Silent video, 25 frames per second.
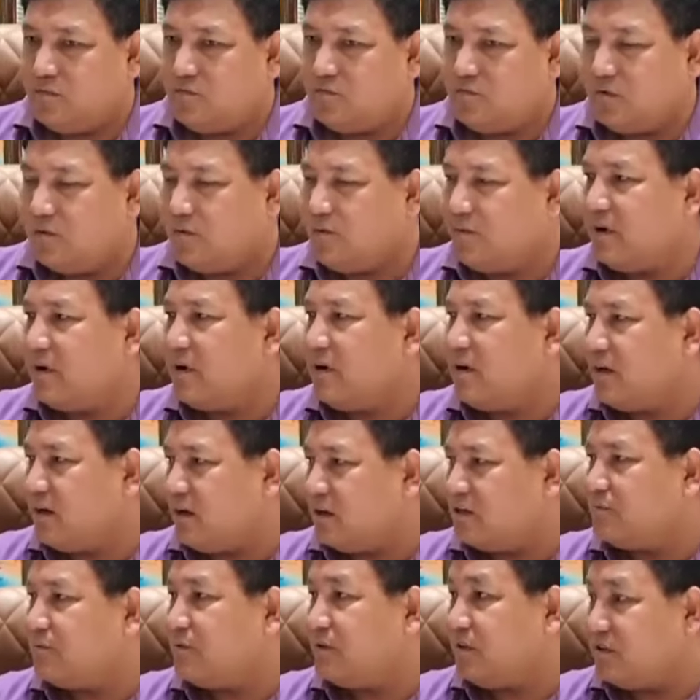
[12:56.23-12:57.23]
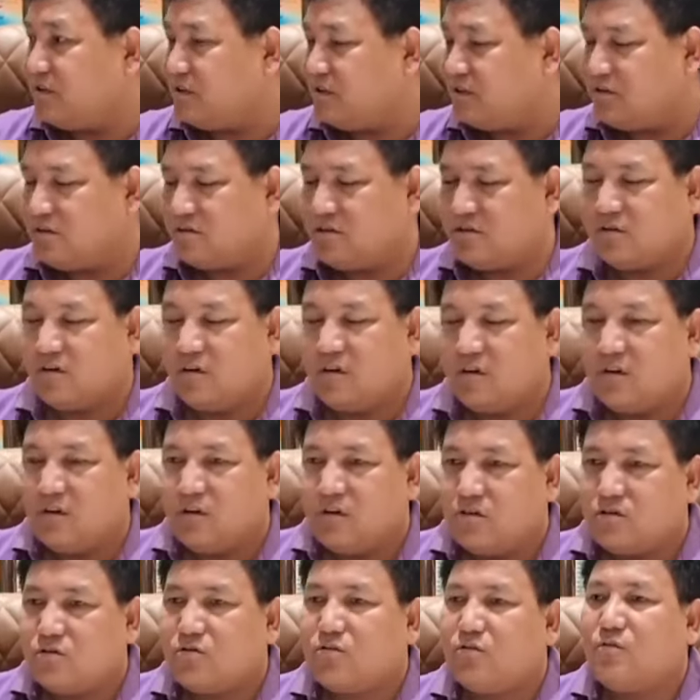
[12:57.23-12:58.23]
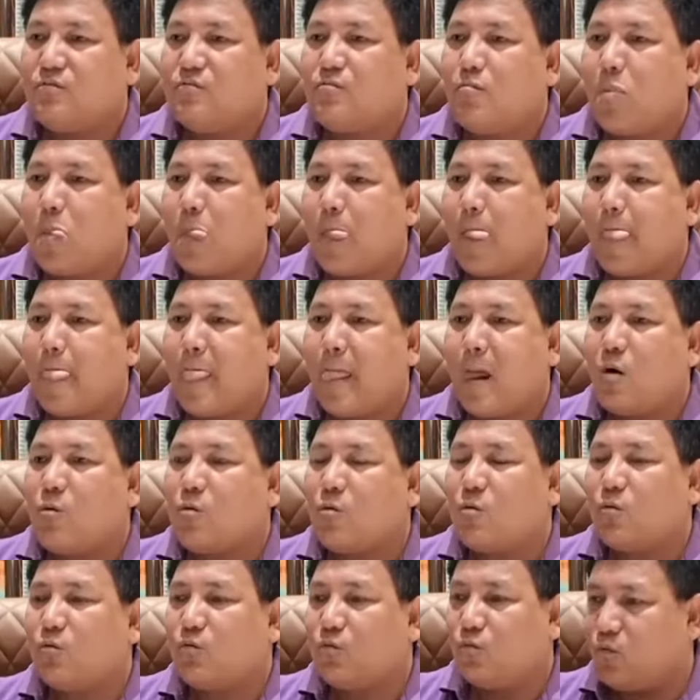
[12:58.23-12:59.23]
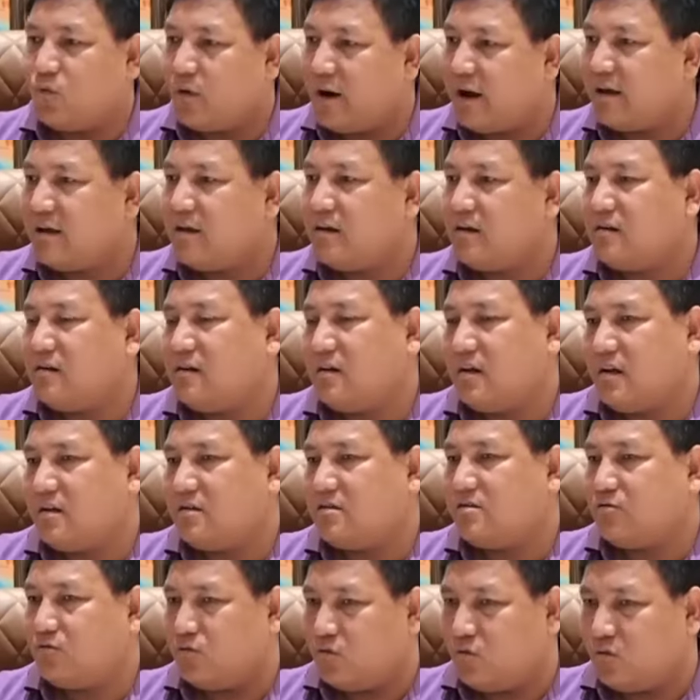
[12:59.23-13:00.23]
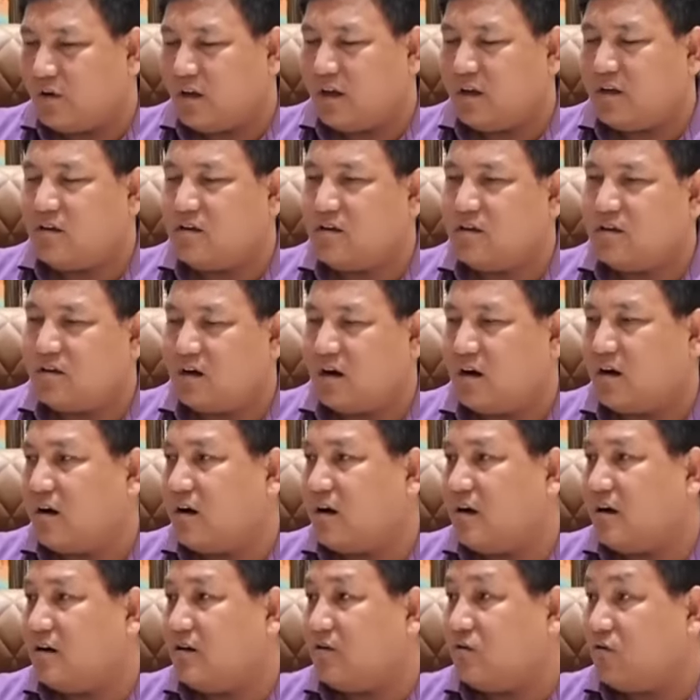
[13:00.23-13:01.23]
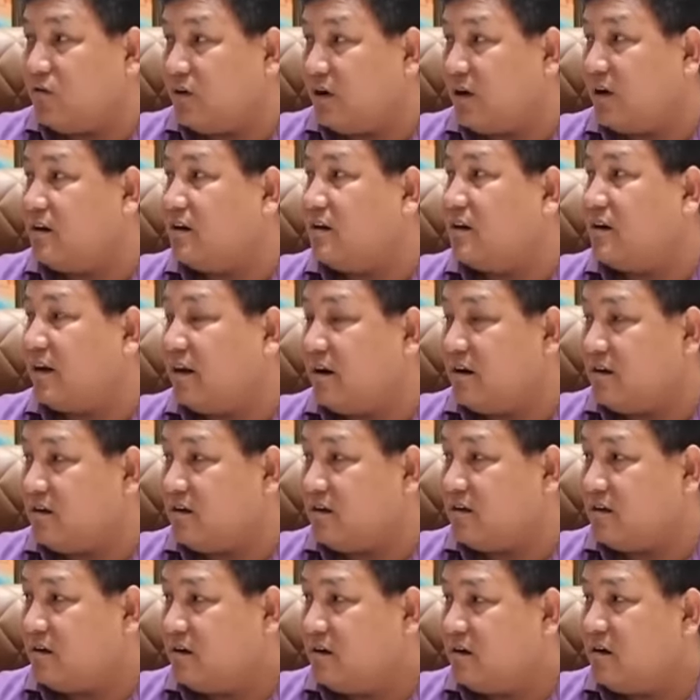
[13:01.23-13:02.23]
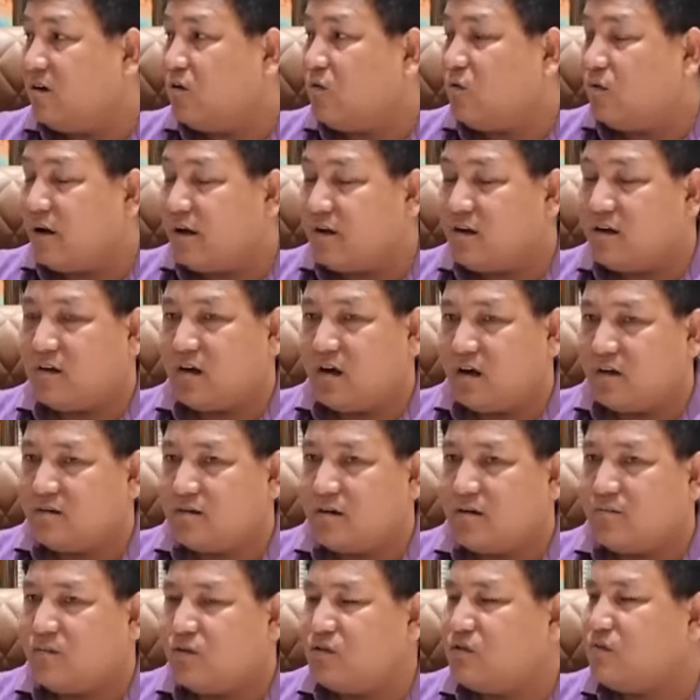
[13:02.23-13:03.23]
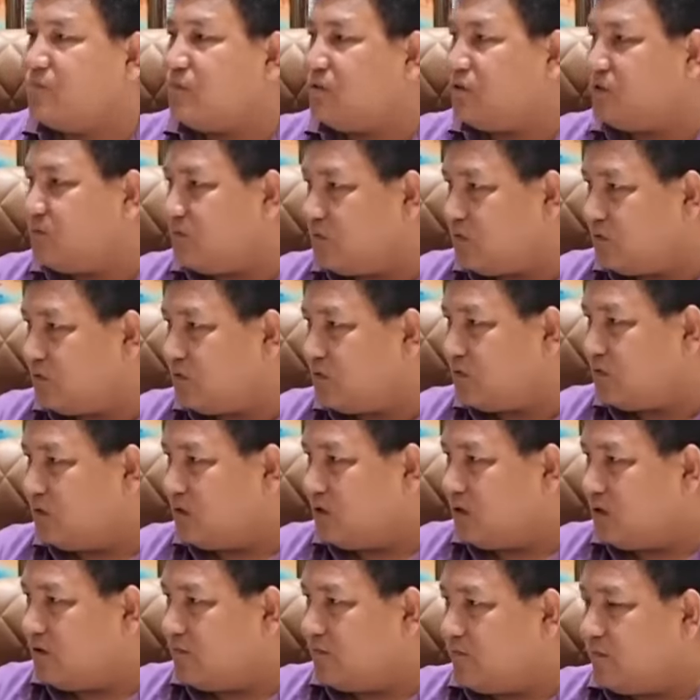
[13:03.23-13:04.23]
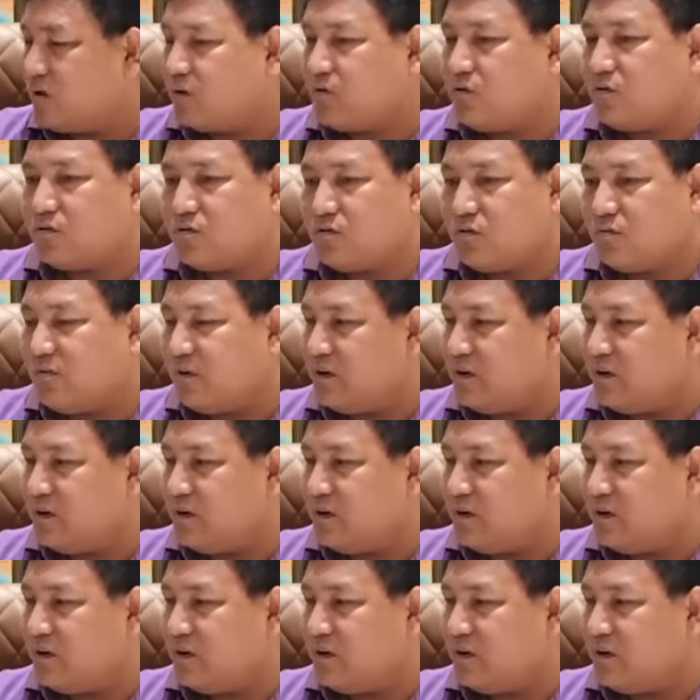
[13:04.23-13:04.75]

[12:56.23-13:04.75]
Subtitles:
fulfill the aspirations. So now why there is no any dharna, no any rally, why Assam is peaceful? Because of